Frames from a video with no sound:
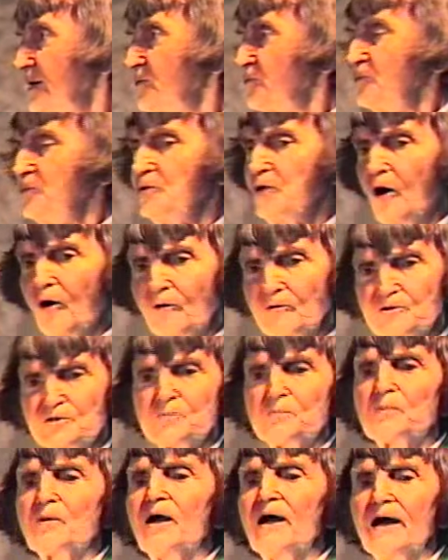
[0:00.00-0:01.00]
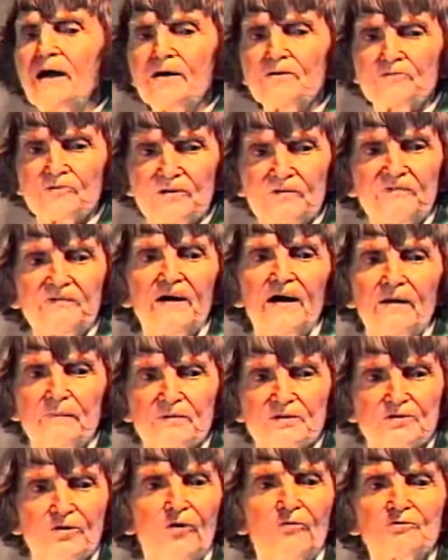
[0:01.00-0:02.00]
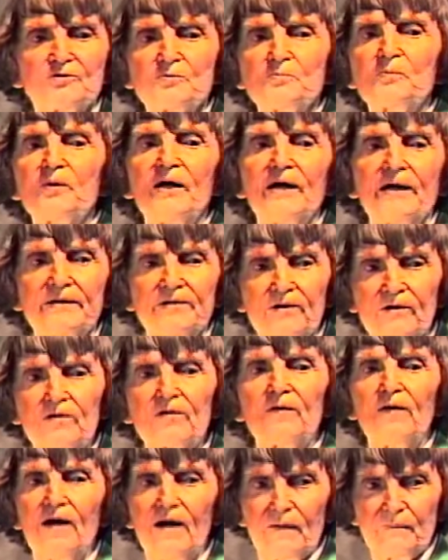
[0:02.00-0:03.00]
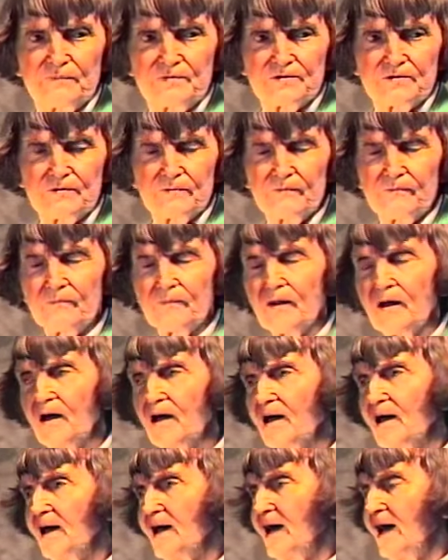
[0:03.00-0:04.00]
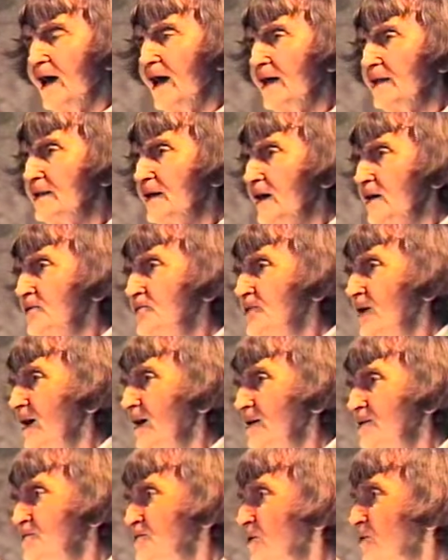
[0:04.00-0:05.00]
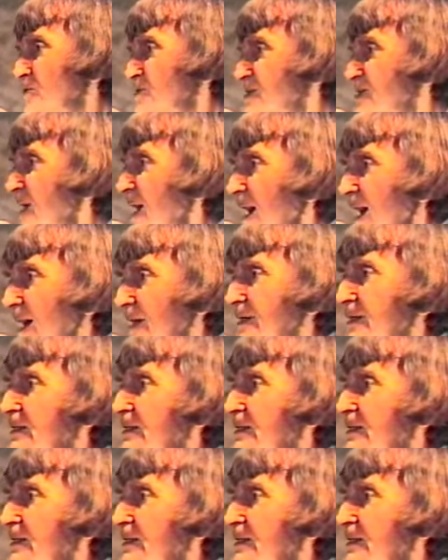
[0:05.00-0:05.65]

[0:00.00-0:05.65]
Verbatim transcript: that don't spray to the farmers, don't spray their crops. And it's, so sad